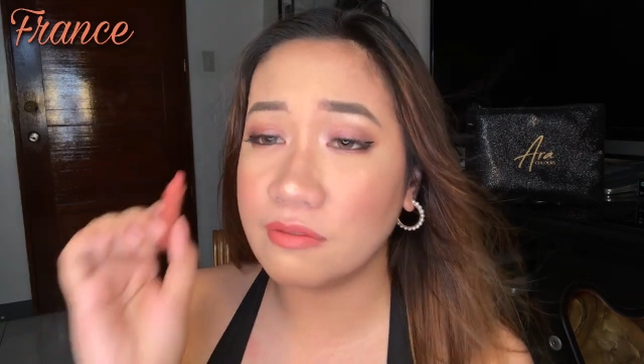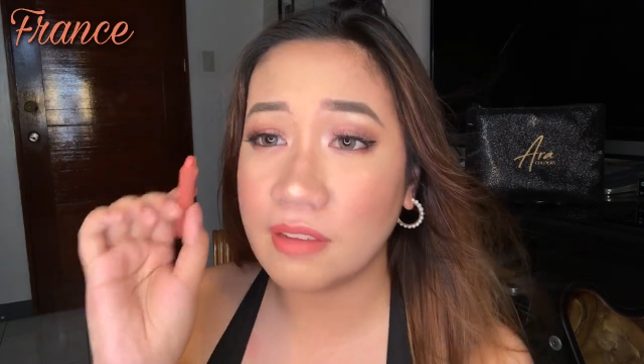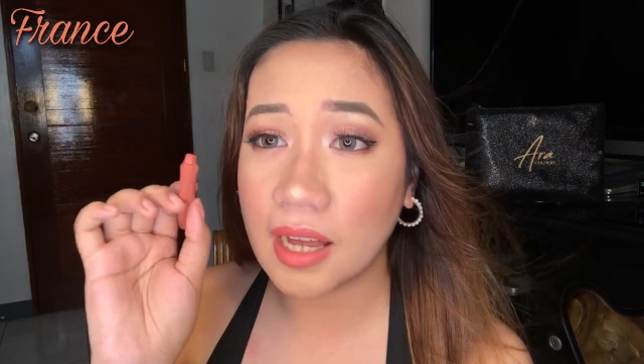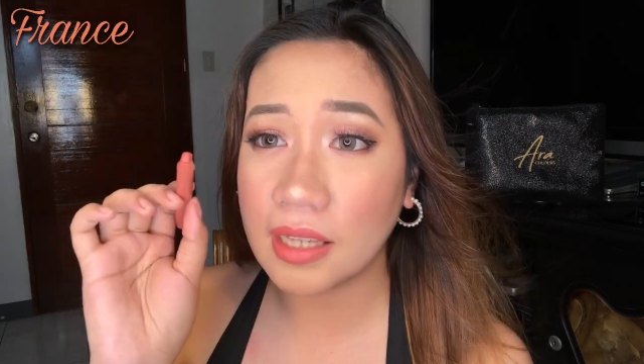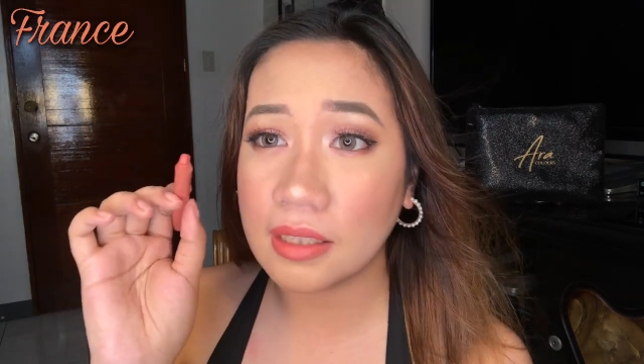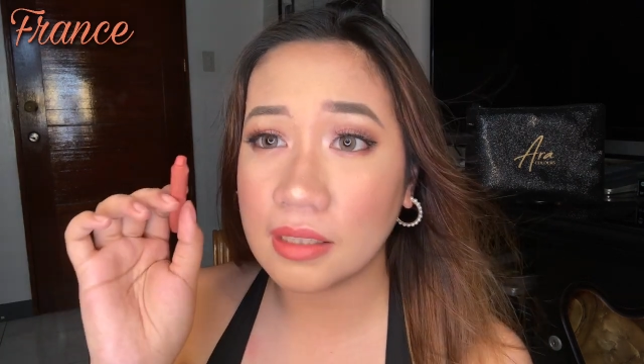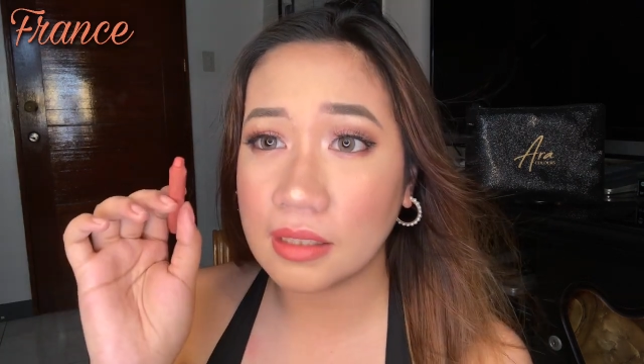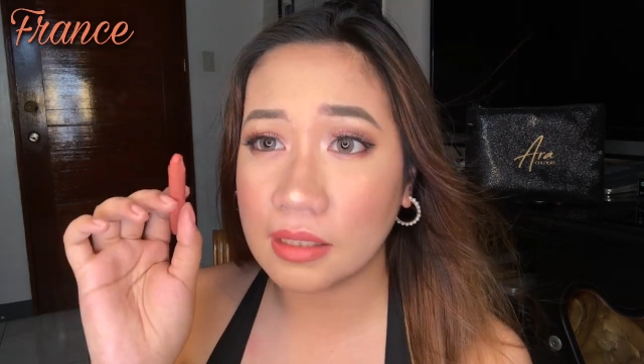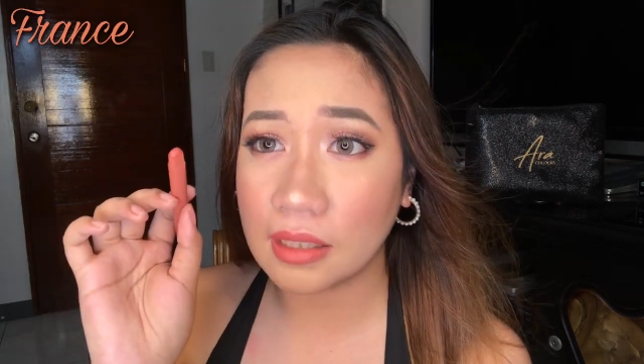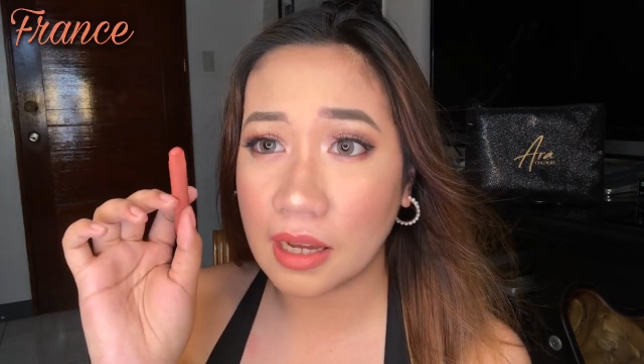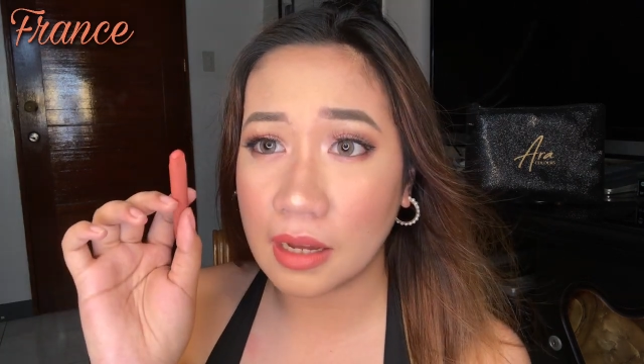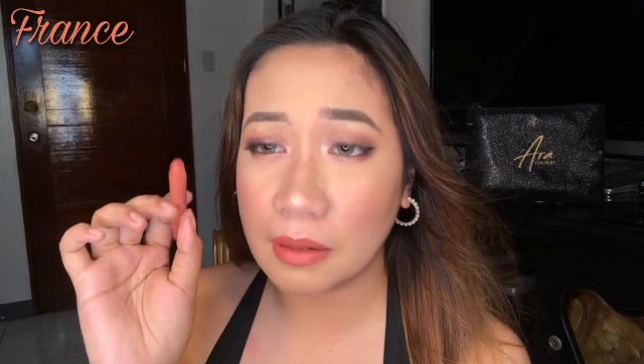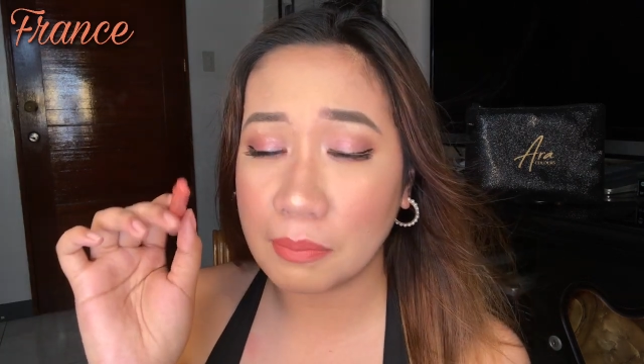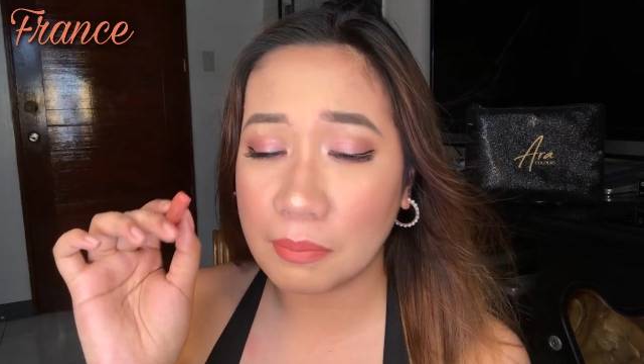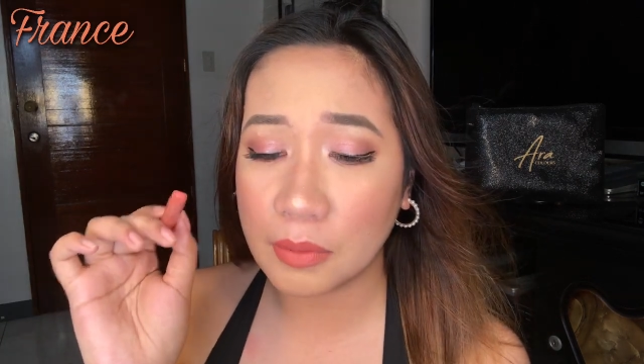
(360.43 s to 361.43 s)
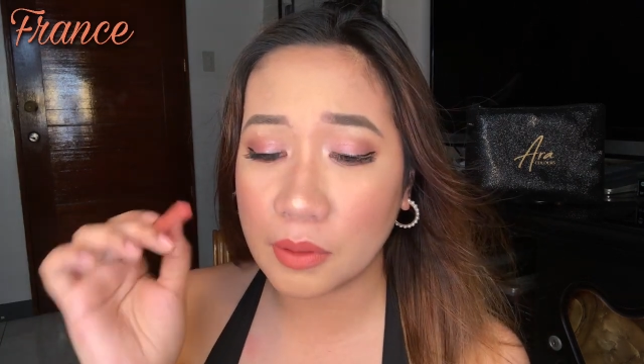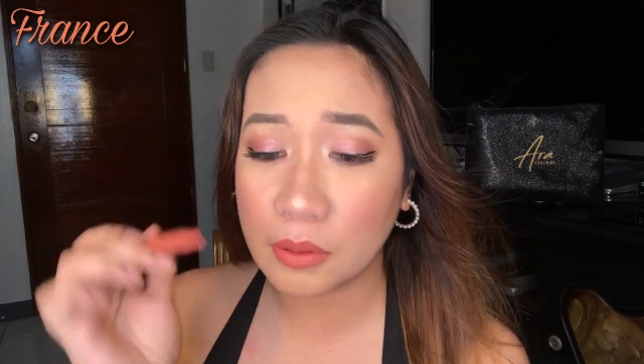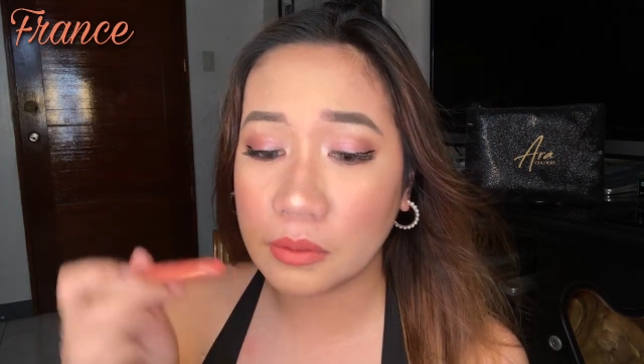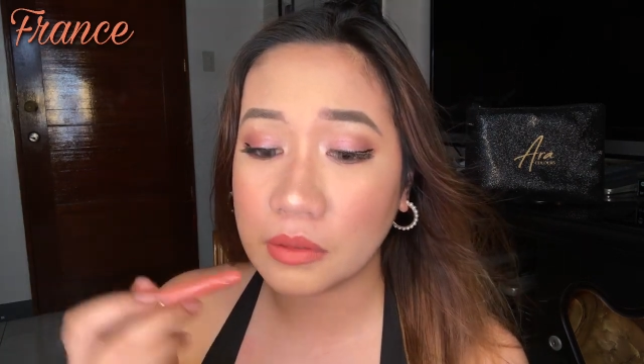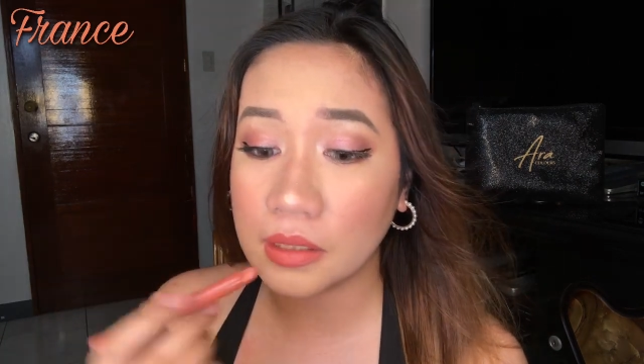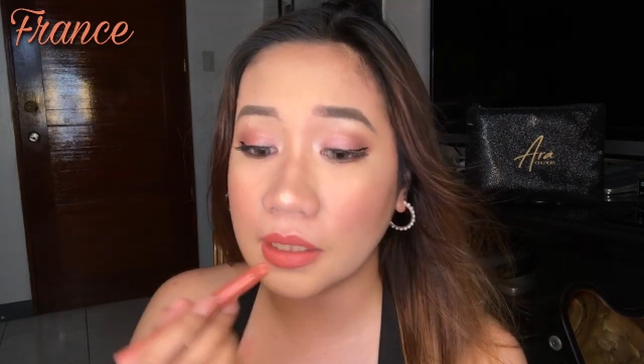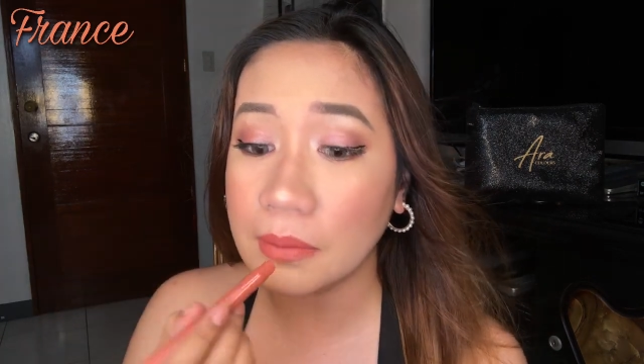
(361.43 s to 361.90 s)
flat type
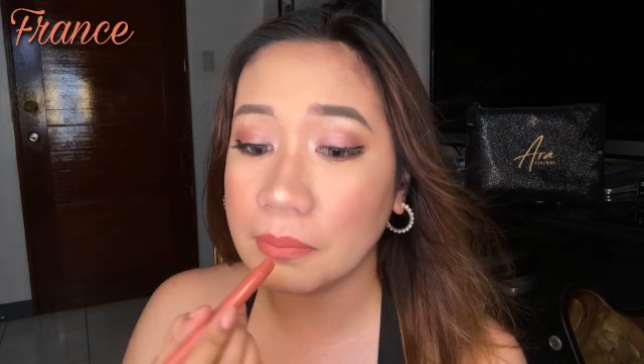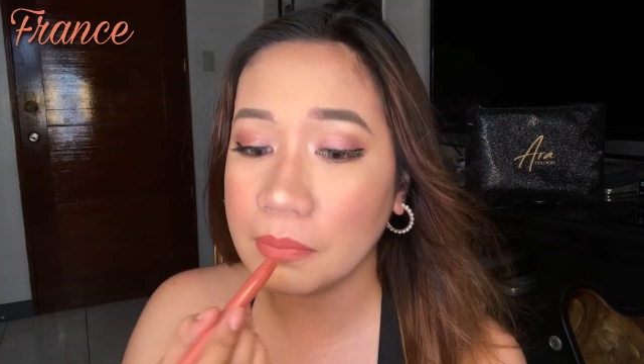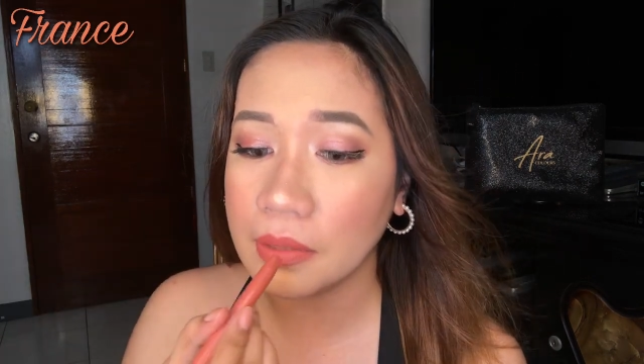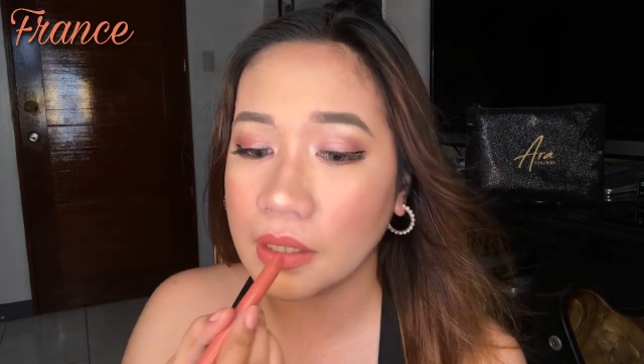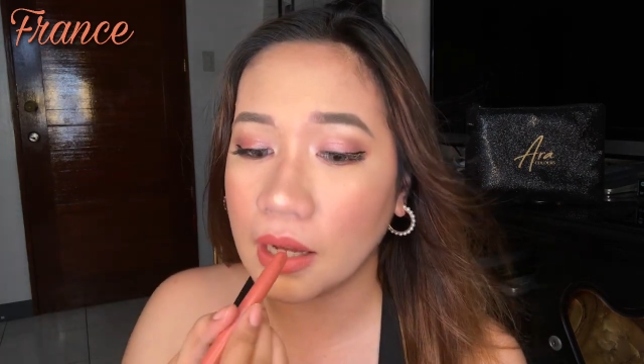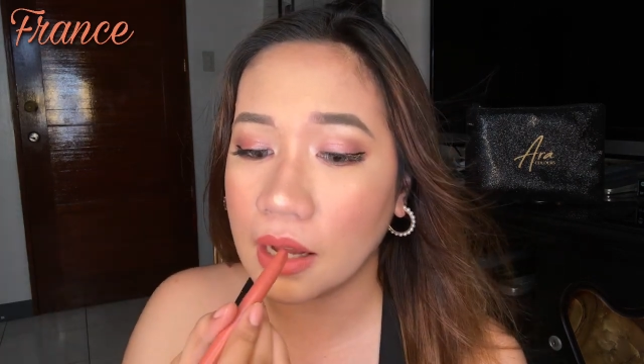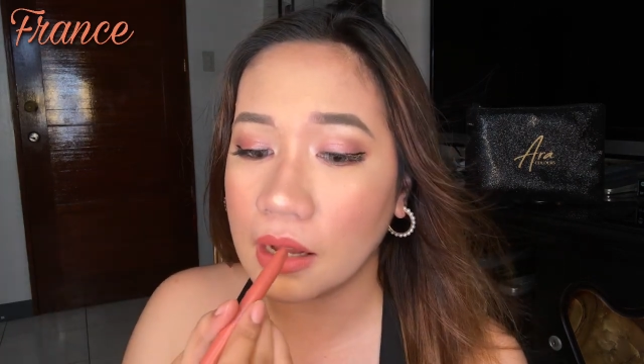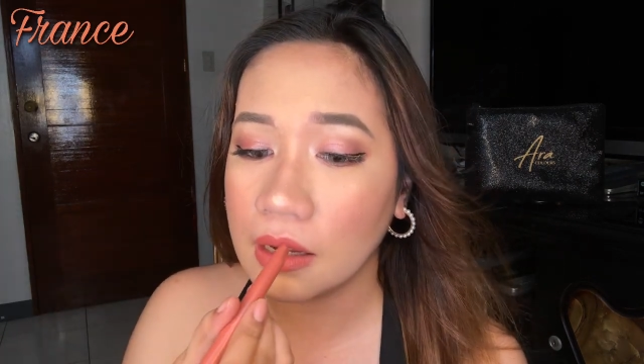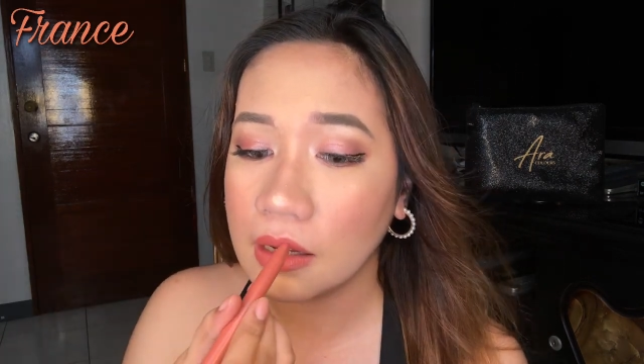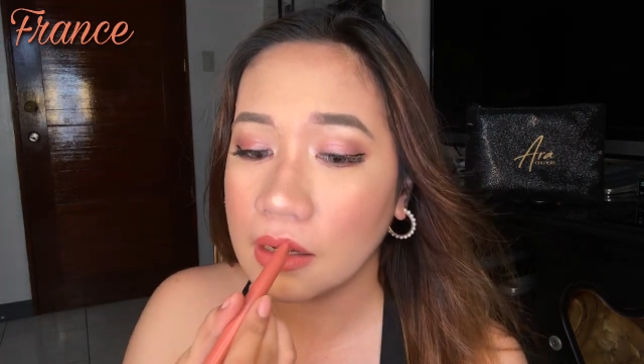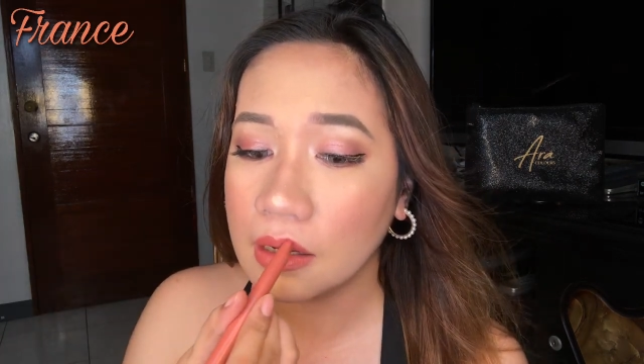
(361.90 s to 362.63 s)
yung tip niya.